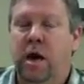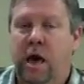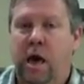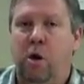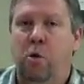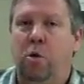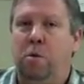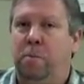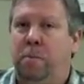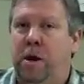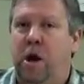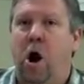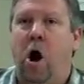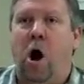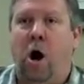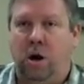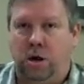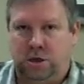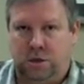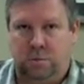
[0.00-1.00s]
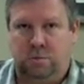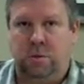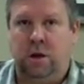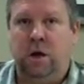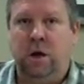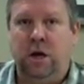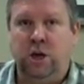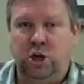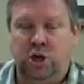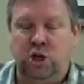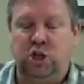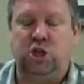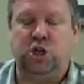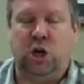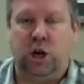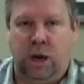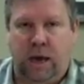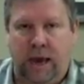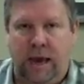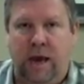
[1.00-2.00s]
it would be awesome just
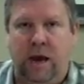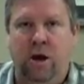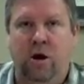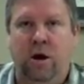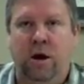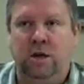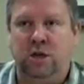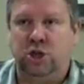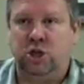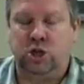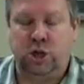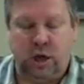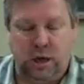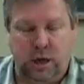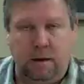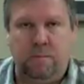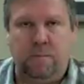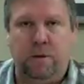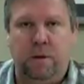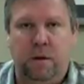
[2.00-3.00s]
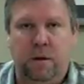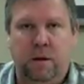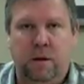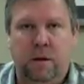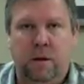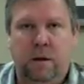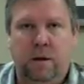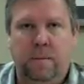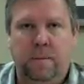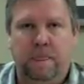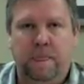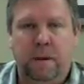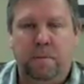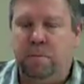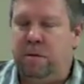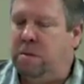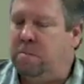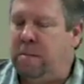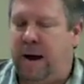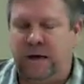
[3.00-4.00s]
to lay here and sleep.
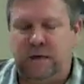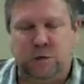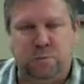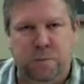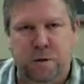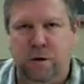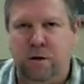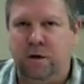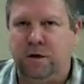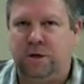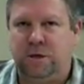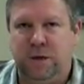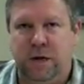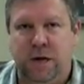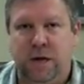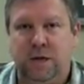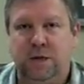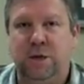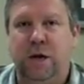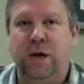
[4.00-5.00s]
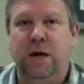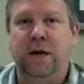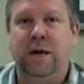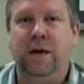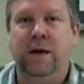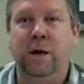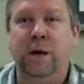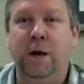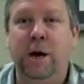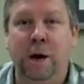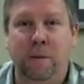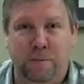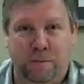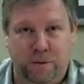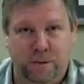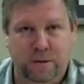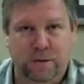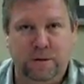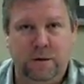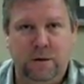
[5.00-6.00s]
But my spirit says, get up.
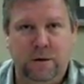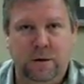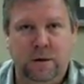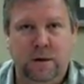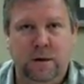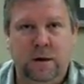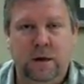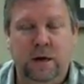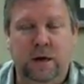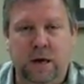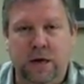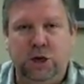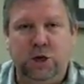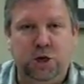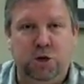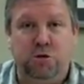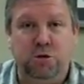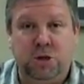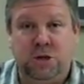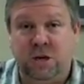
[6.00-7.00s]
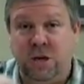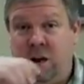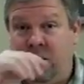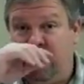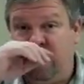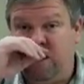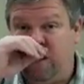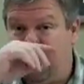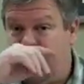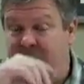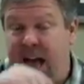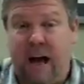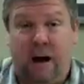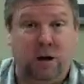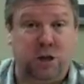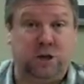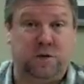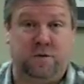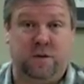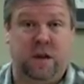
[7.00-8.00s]
Get yourself to the
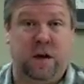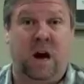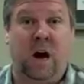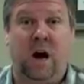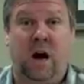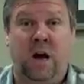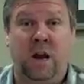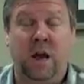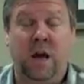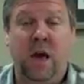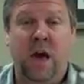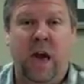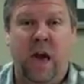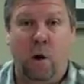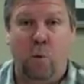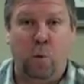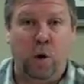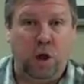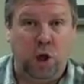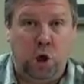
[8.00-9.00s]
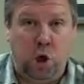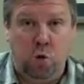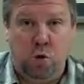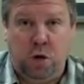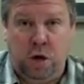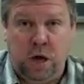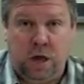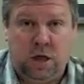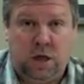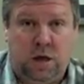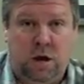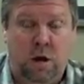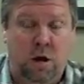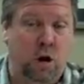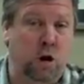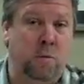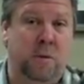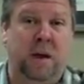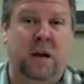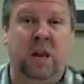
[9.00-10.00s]
house of God, and when you get there,
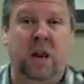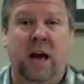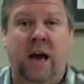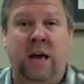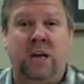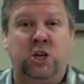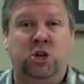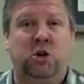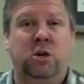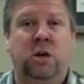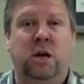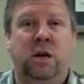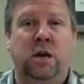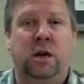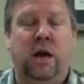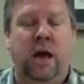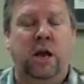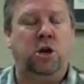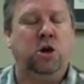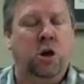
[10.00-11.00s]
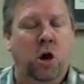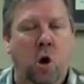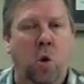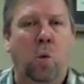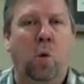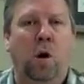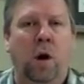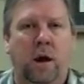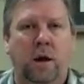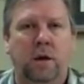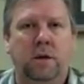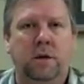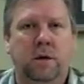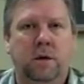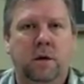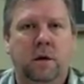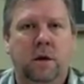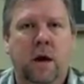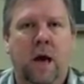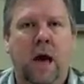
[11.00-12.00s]
you'll be glad you did. And you know what?
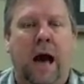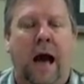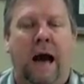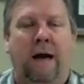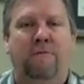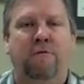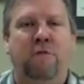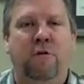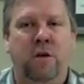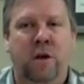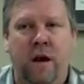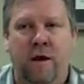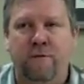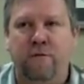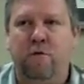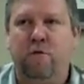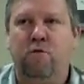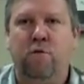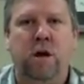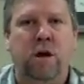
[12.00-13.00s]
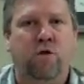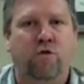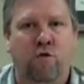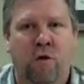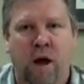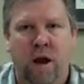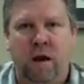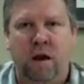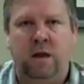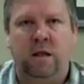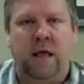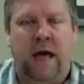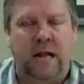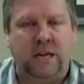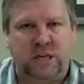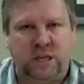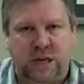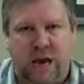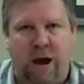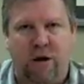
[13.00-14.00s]
I've never regretted
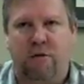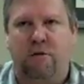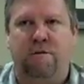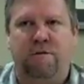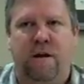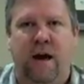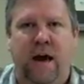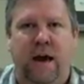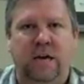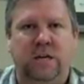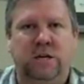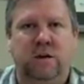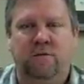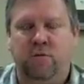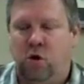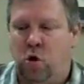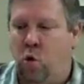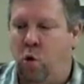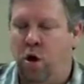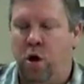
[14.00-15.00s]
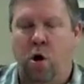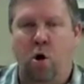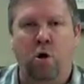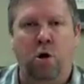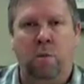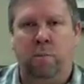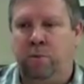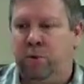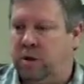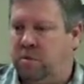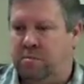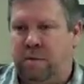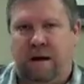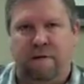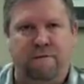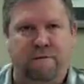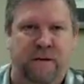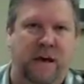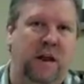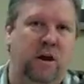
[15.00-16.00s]
that sacrifice of going on and putting my
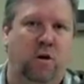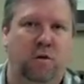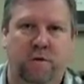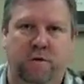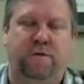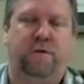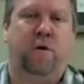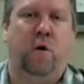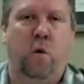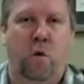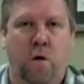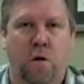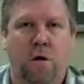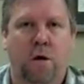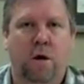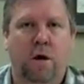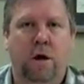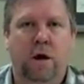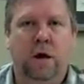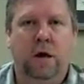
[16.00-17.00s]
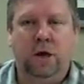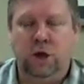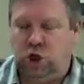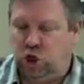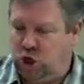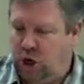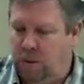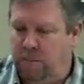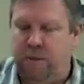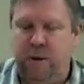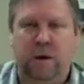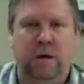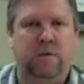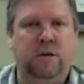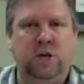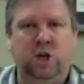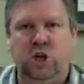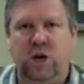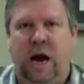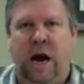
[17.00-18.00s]
feet on the floor, jumping in
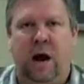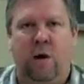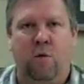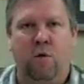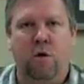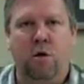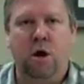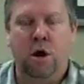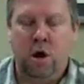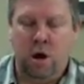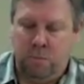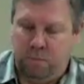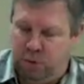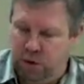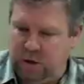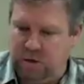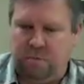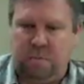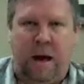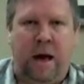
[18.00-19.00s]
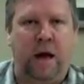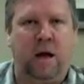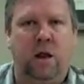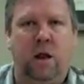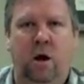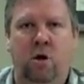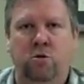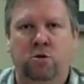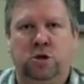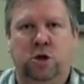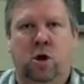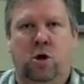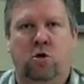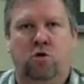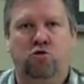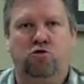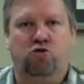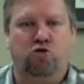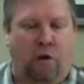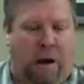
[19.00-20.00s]
the shower, putting my clothes
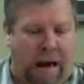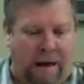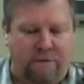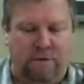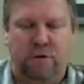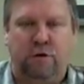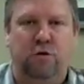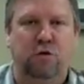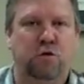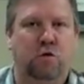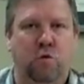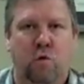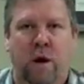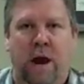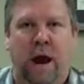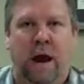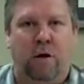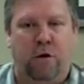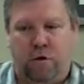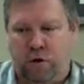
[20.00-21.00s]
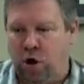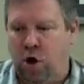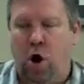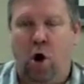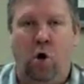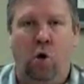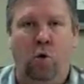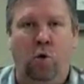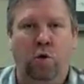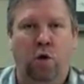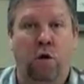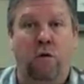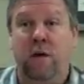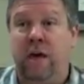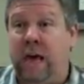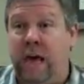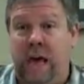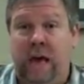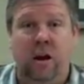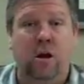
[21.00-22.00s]
on, driving through the rain or the cold or
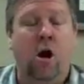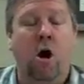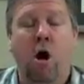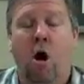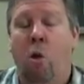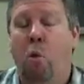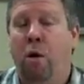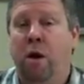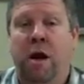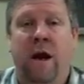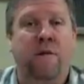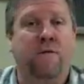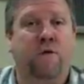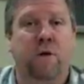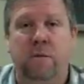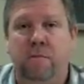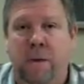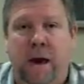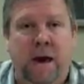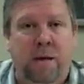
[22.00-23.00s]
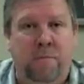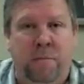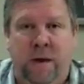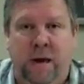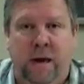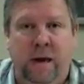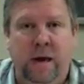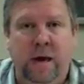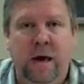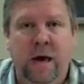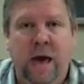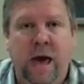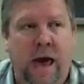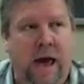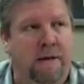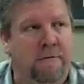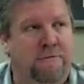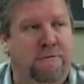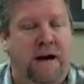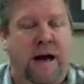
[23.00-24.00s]
the heat or whatever it may be,
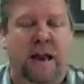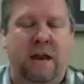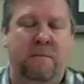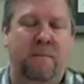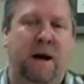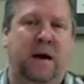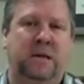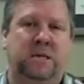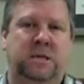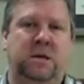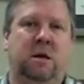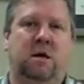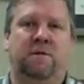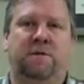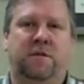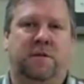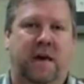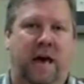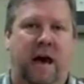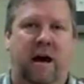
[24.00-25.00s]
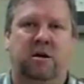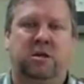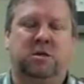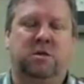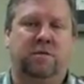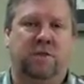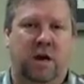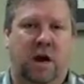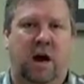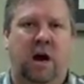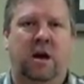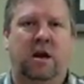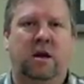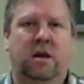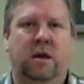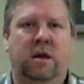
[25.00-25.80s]
and finding myself at the house of God.